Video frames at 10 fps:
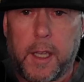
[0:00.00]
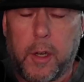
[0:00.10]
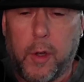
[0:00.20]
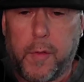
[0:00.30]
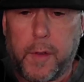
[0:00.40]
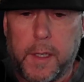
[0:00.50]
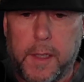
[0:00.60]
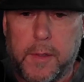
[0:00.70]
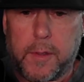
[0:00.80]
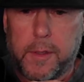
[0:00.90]
hopefully
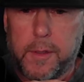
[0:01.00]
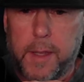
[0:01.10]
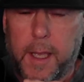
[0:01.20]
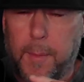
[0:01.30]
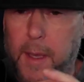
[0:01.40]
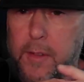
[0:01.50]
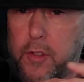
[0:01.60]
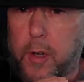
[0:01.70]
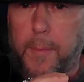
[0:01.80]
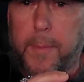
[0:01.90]
he's going to do that,
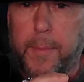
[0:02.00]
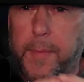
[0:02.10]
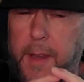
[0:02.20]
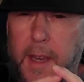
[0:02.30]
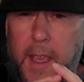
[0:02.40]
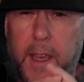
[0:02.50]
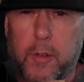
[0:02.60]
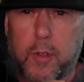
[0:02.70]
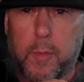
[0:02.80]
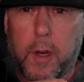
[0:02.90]
drop today or
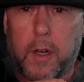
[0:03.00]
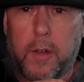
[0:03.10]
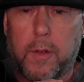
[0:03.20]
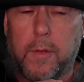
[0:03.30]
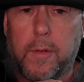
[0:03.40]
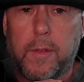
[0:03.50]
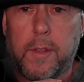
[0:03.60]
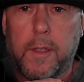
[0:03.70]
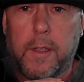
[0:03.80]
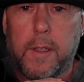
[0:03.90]
tomorrow.
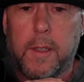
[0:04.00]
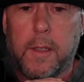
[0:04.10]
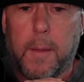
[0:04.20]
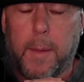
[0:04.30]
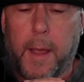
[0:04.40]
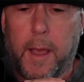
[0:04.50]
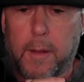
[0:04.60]
About,